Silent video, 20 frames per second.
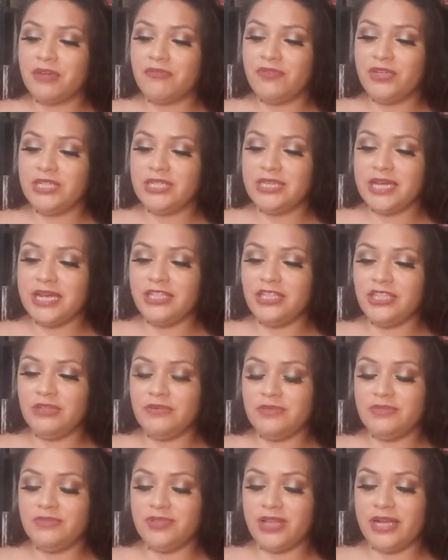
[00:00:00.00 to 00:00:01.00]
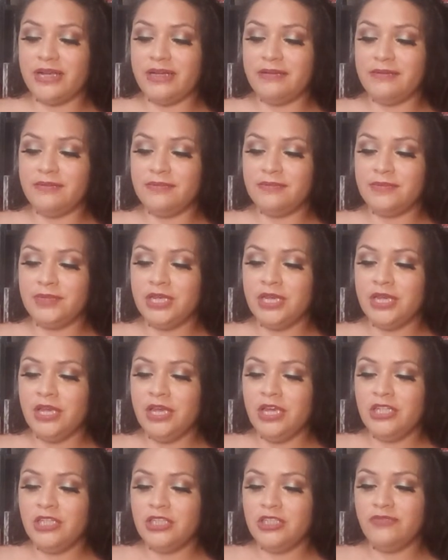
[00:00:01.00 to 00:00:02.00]
For tonight she was flying.
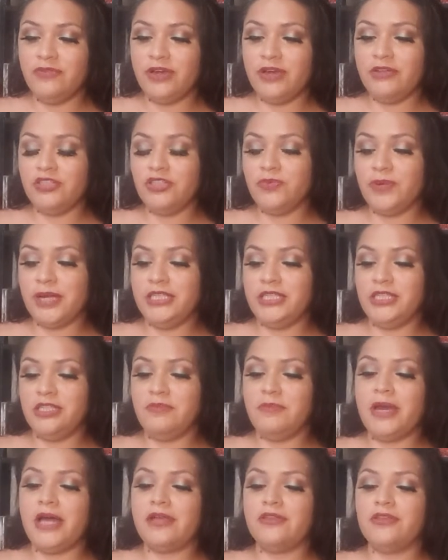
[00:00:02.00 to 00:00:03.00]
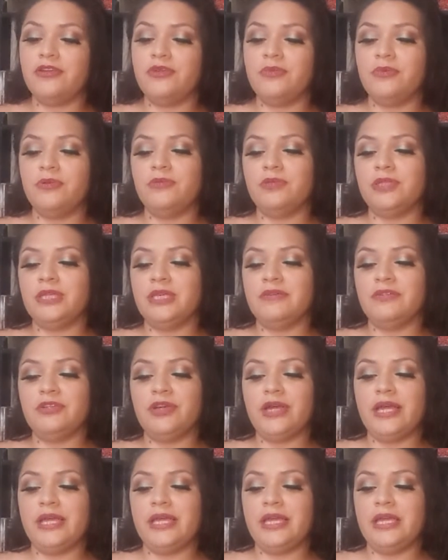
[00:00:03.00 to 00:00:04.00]
She found her way to the bathroom and relieved
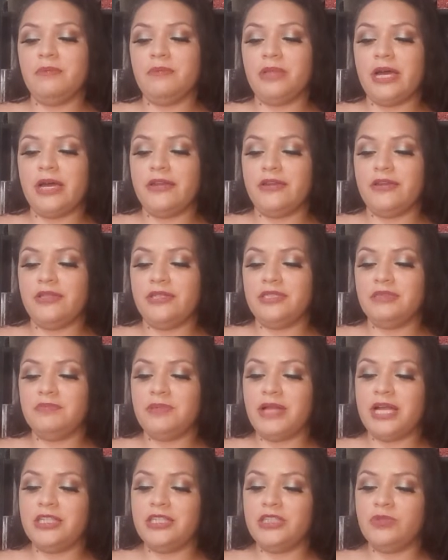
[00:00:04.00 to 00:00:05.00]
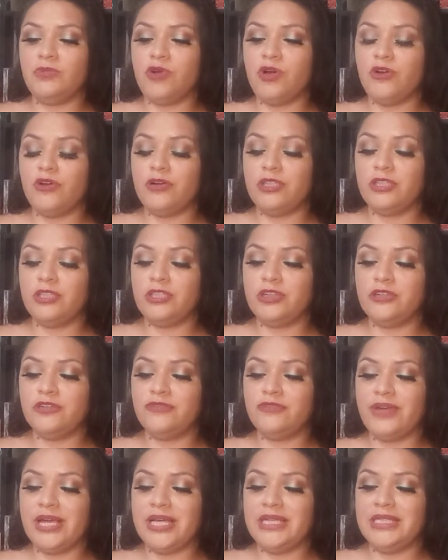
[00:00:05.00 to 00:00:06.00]
her aching bladder, then splashed some water onto her
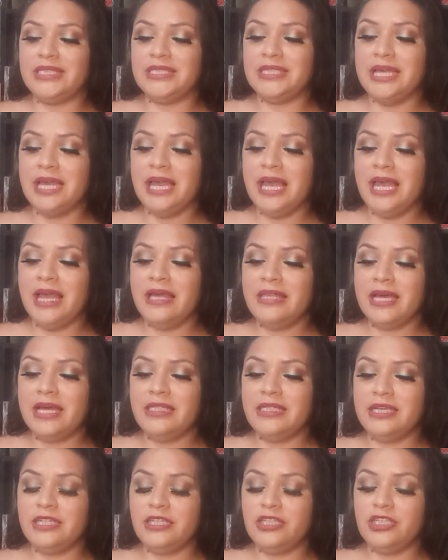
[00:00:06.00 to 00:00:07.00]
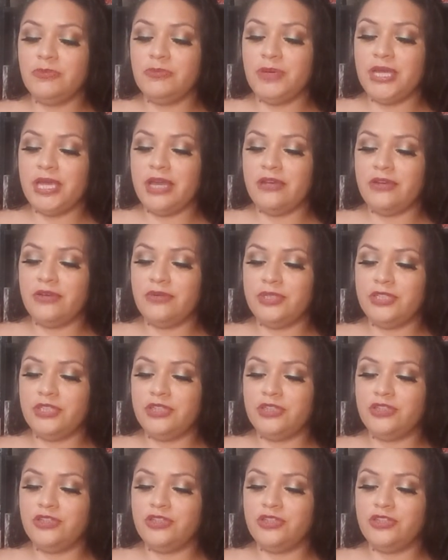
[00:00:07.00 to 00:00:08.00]
face. That done, she began her
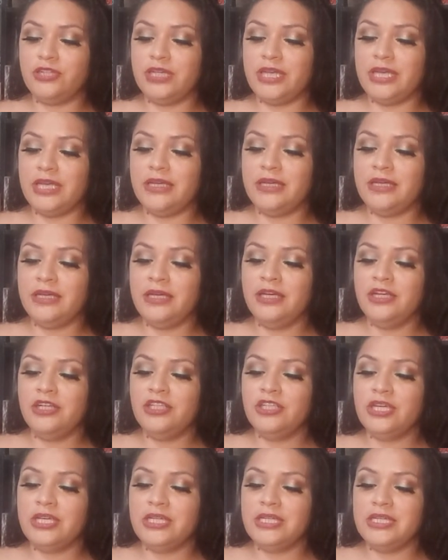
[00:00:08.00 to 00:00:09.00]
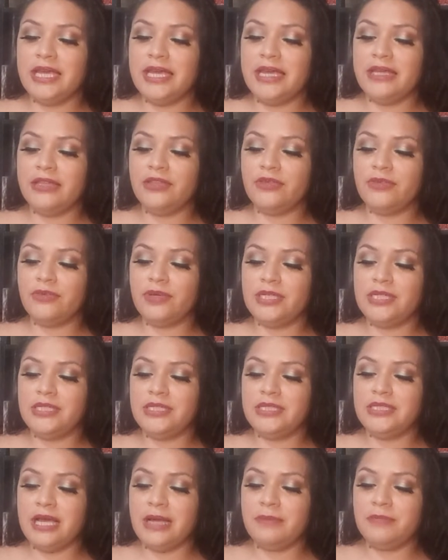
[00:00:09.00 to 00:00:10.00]
return journey. She had taken 3
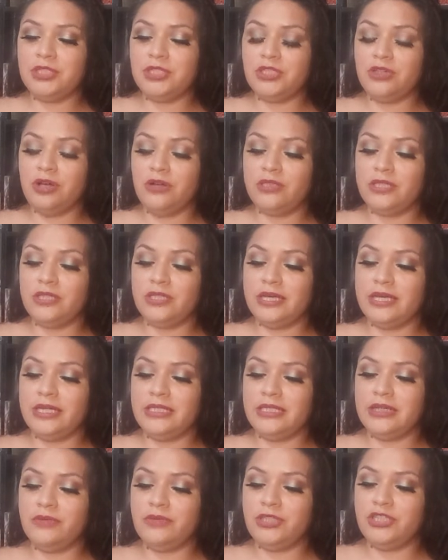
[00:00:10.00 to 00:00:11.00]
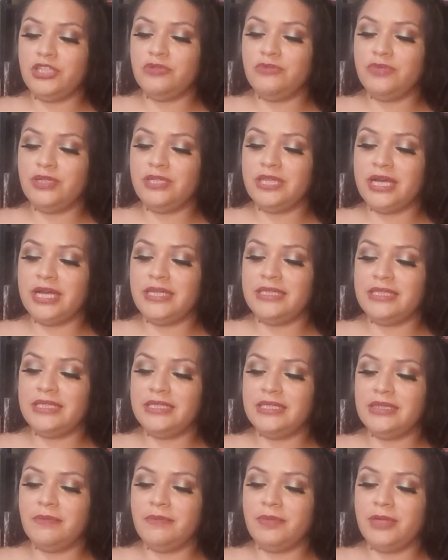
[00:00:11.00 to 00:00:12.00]
steps along the landing when she realized
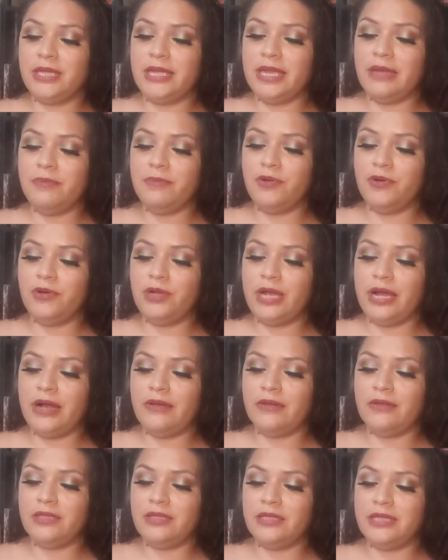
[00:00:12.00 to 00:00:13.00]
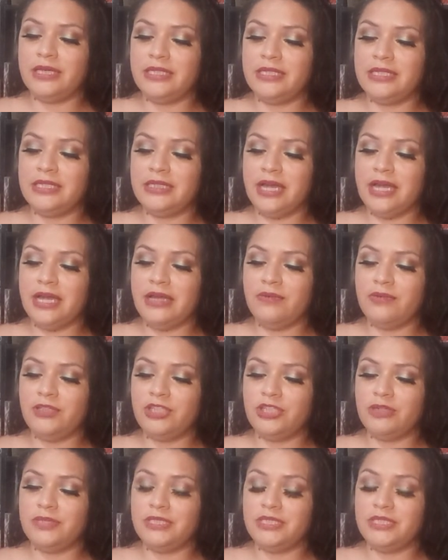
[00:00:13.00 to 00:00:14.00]
that somebody had put out the landing light while
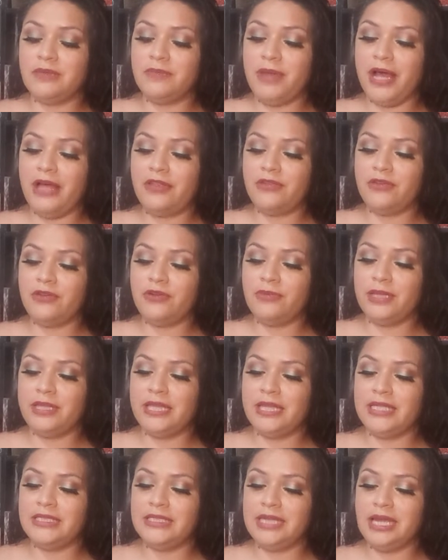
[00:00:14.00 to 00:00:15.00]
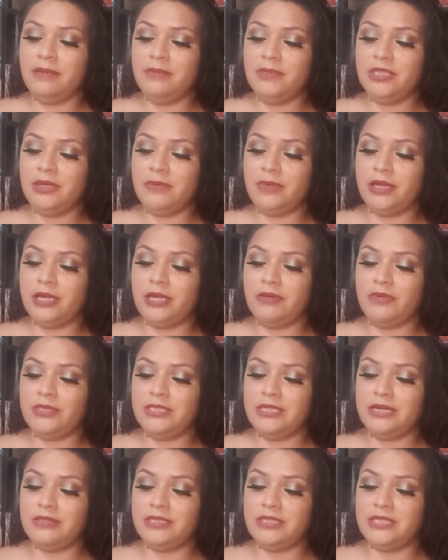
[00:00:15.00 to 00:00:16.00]
she was in the bathroom, and that same somebody
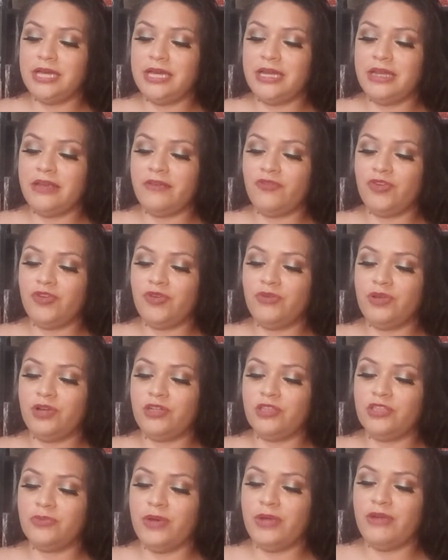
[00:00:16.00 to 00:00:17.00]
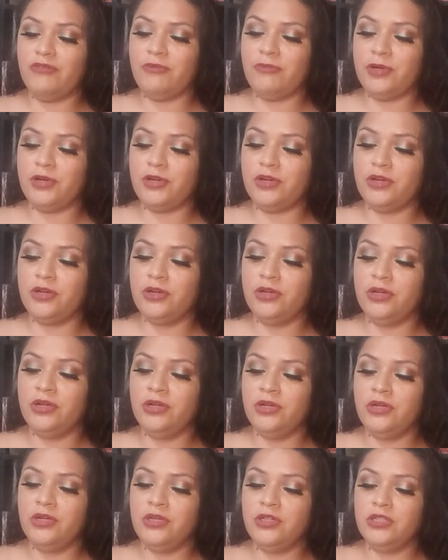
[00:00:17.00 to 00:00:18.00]
was now standing a few yards away from her.
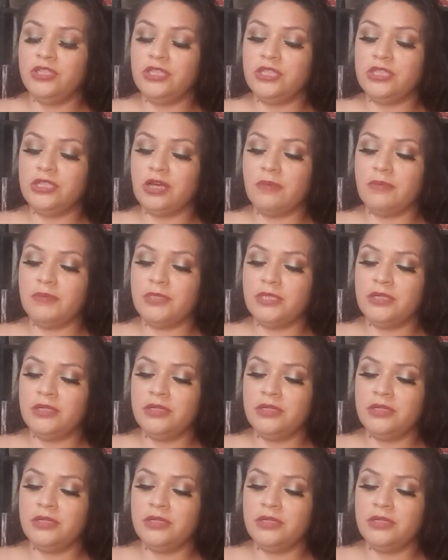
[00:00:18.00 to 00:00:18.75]
She stopped.